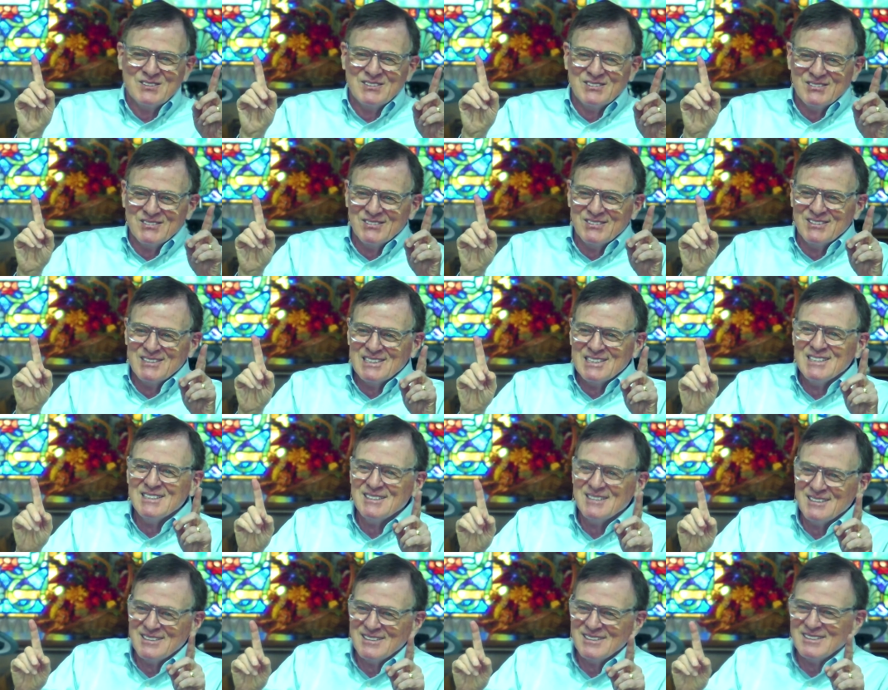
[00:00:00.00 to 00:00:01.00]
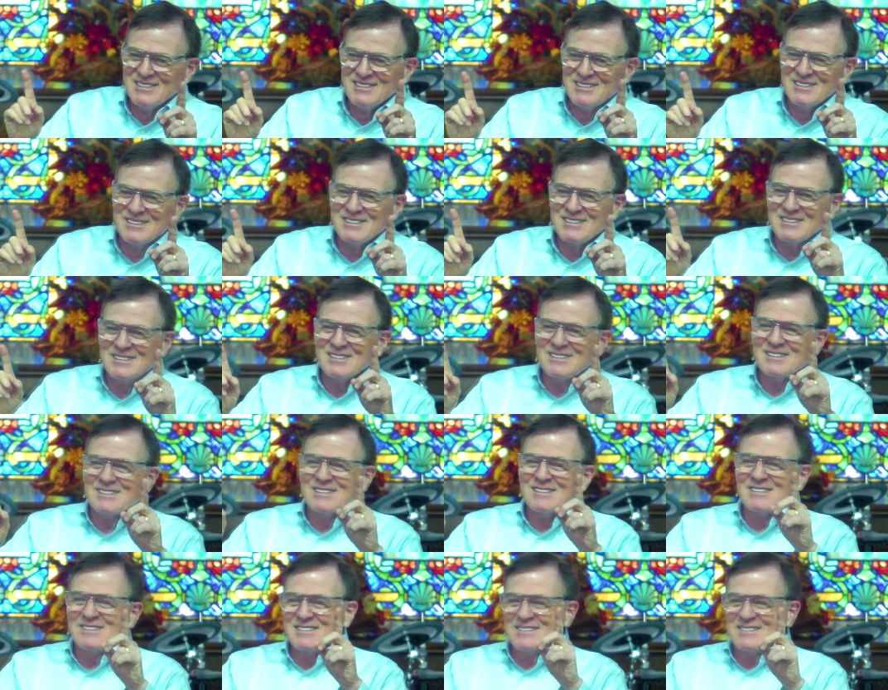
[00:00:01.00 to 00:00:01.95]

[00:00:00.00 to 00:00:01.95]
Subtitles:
No one is speaking in this clip.